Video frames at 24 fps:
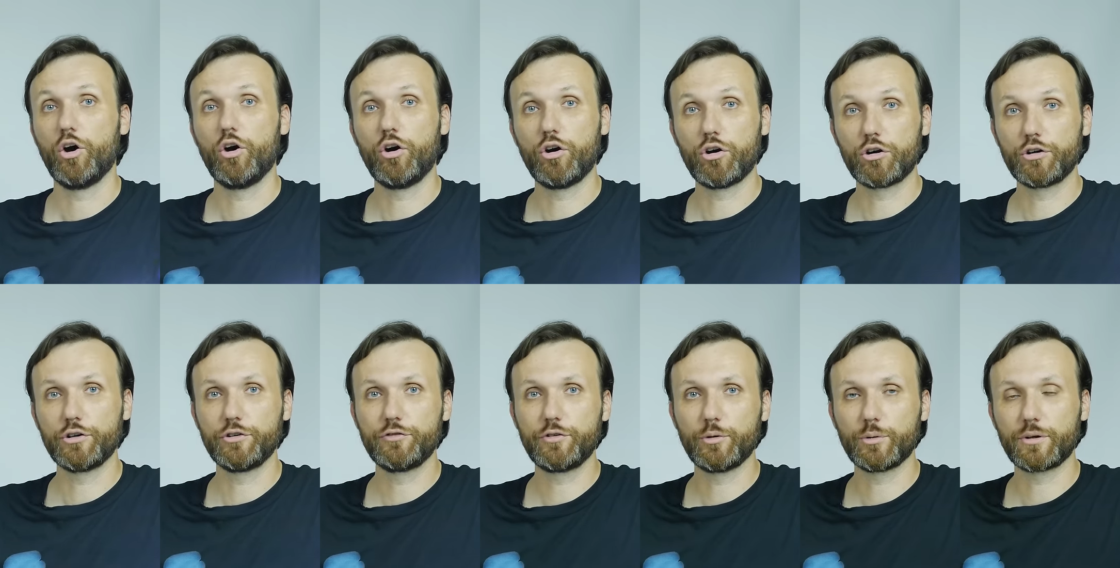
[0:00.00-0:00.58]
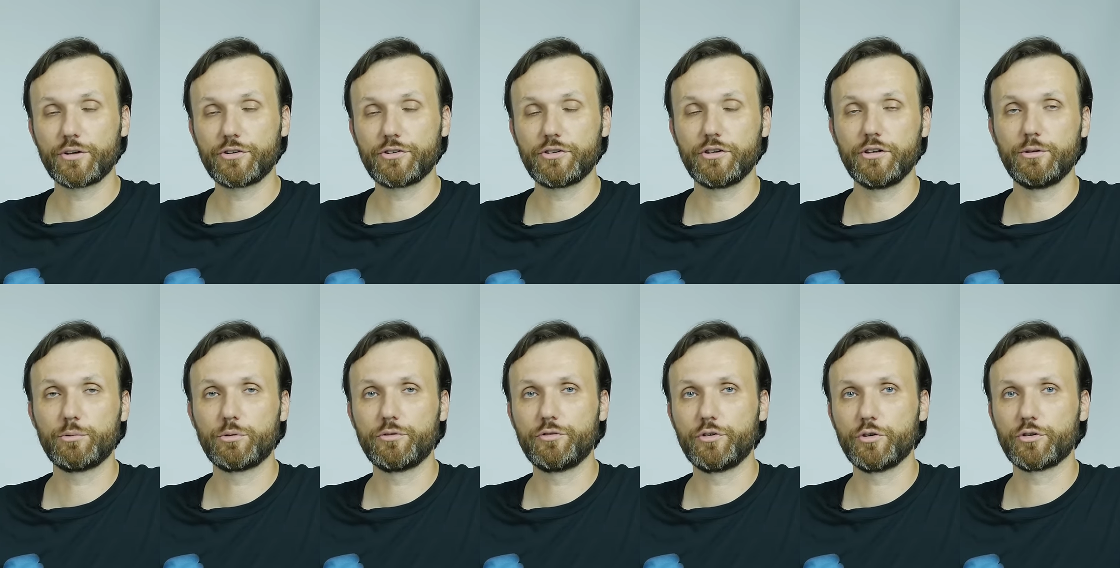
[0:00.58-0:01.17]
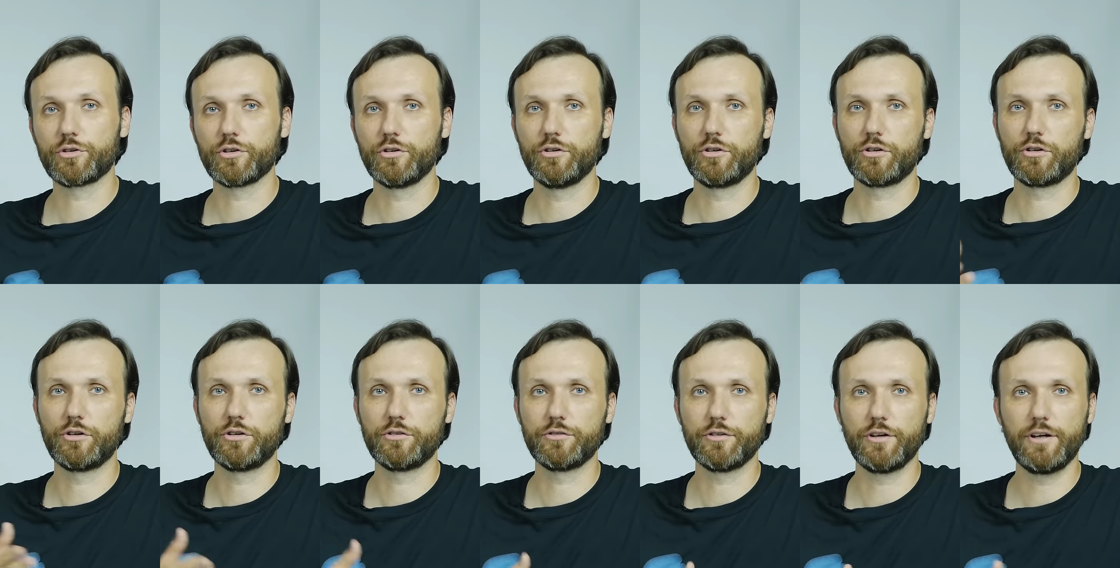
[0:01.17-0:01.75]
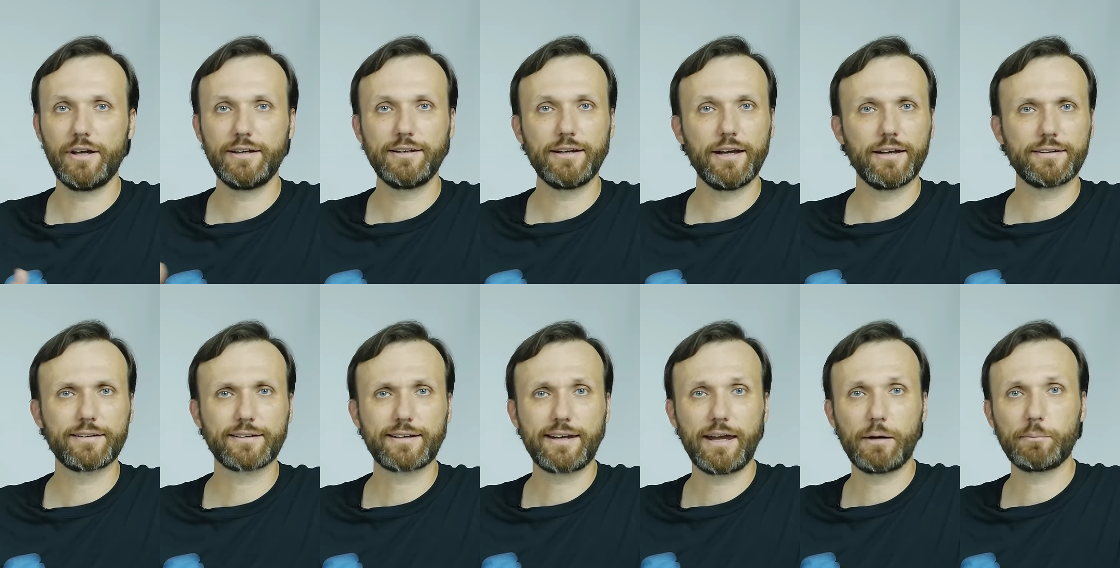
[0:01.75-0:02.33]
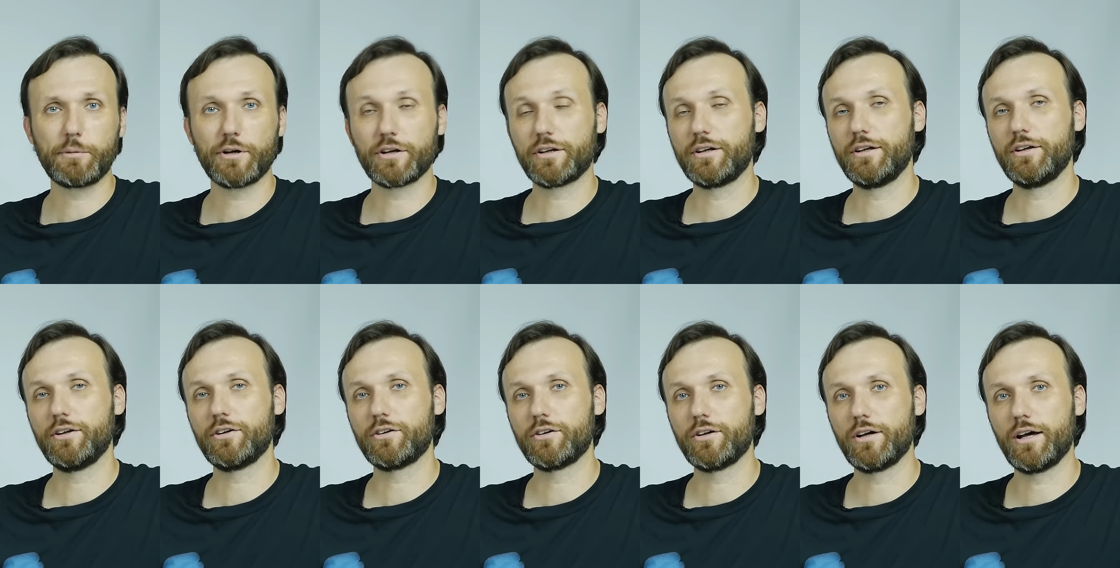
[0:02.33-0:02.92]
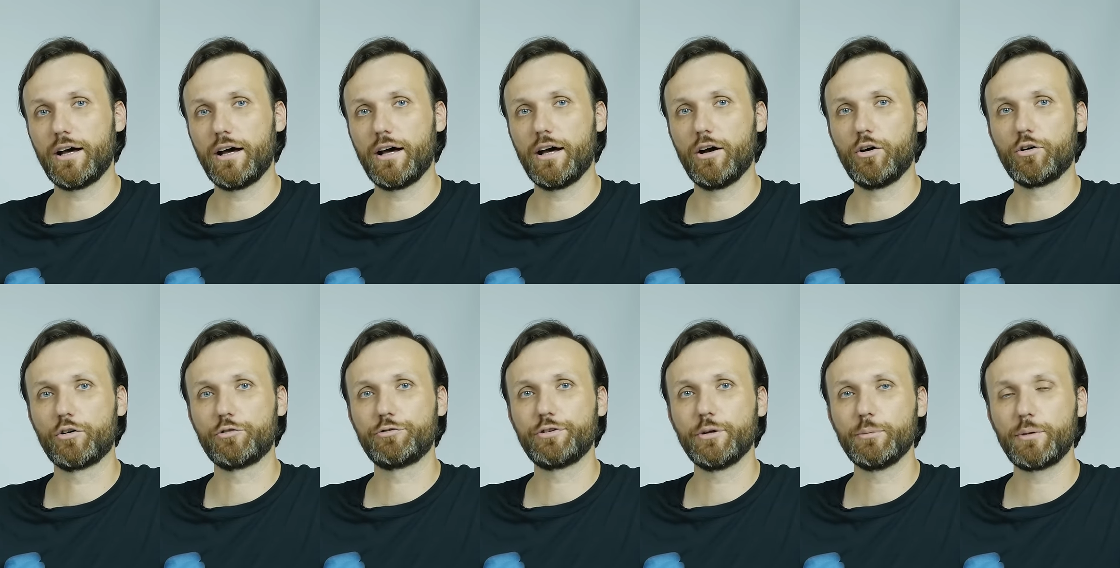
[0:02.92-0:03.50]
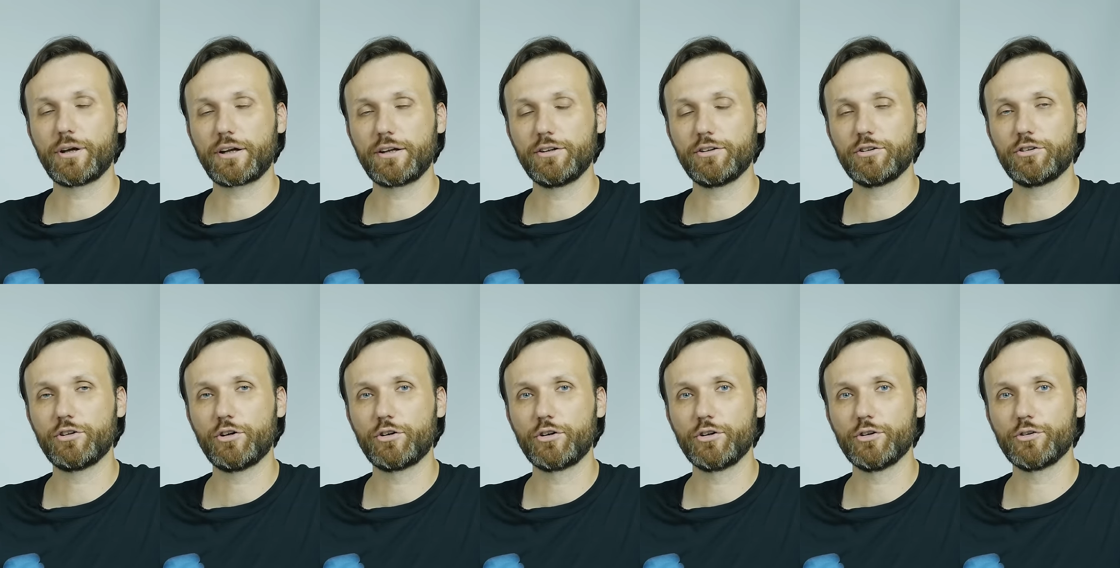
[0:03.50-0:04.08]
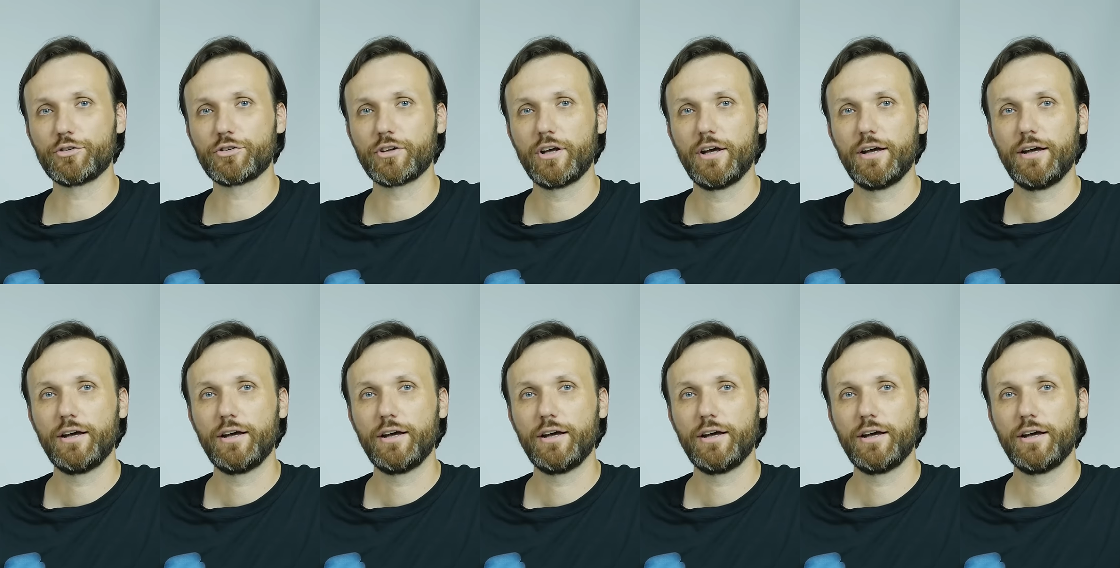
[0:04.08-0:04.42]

or if you want to see reviews of any other camera gear or filmmaking tutorials,